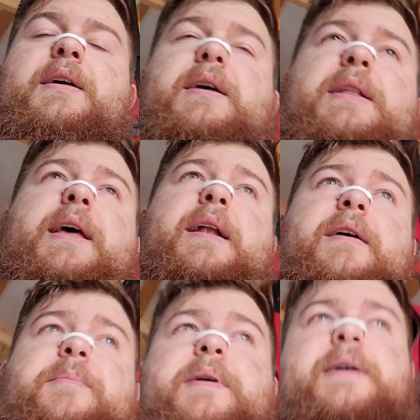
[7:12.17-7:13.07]
And then
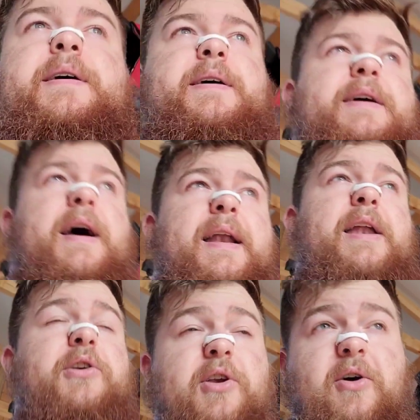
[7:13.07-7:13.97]
I
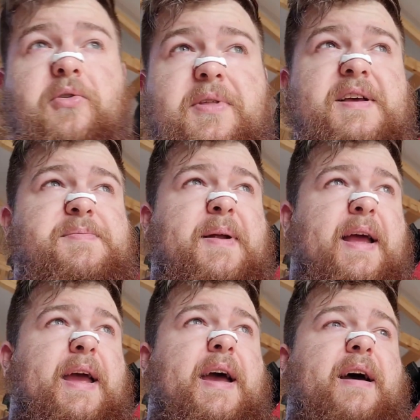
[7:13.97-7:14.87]
didn't know this, but I
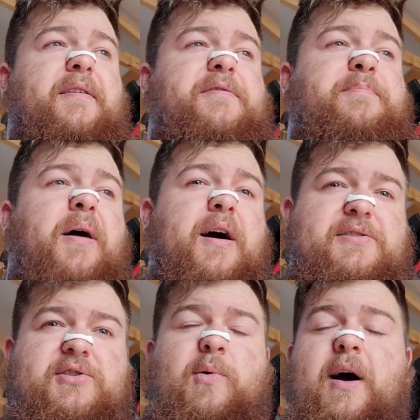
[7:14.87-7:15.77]
have box
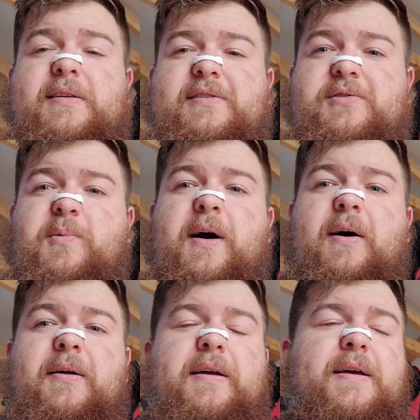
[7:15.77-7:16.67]
squats as well.